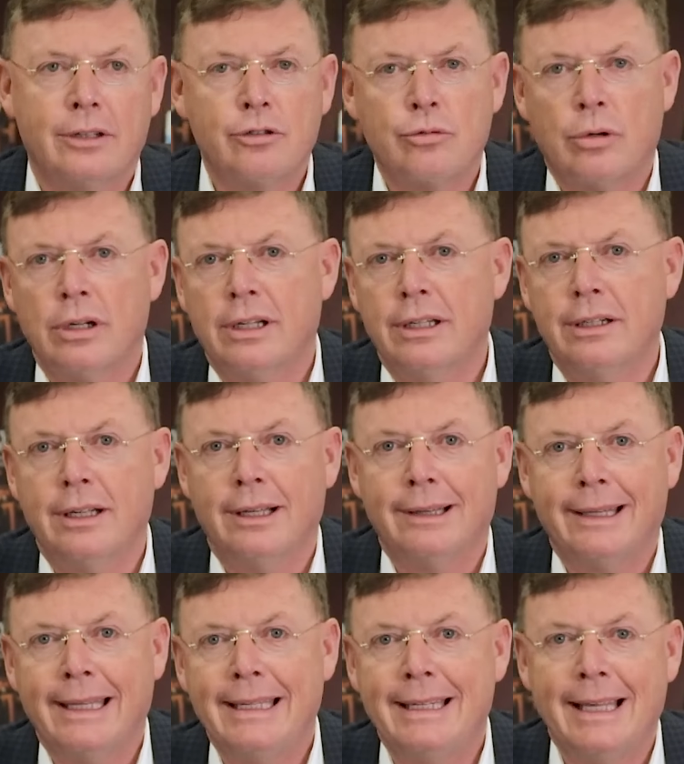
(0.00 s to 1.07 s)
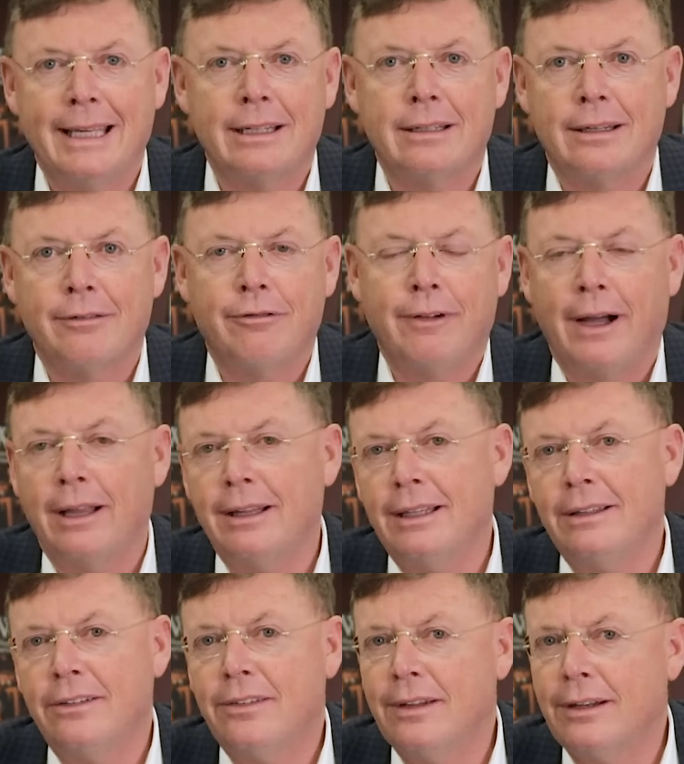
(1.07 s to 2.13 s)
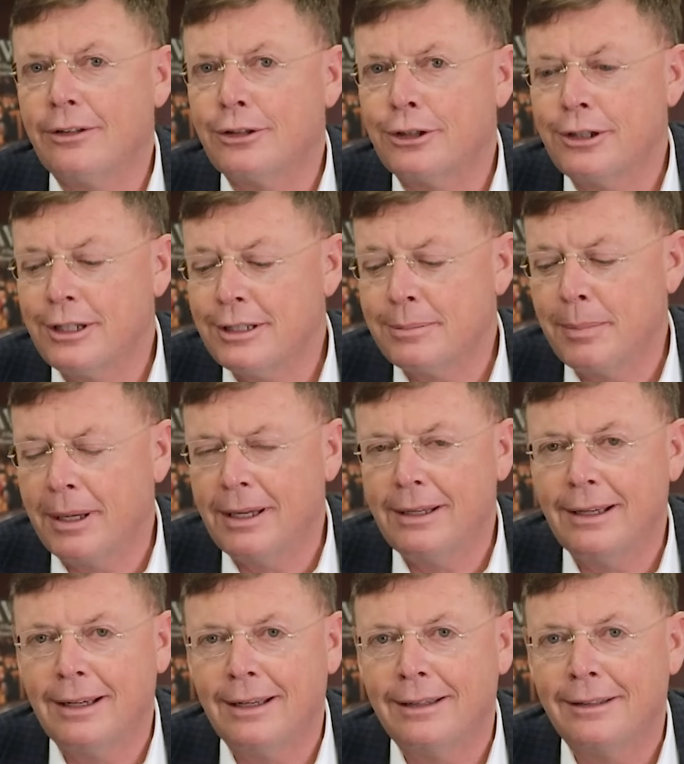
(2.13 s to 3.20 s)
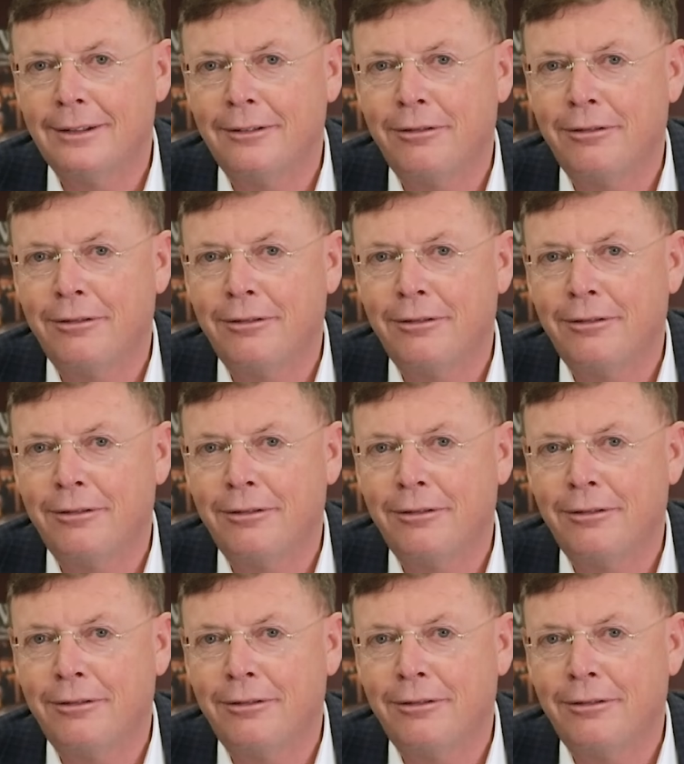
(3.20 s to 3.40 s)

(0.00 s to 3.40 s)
drunken late-night filings that attorneys may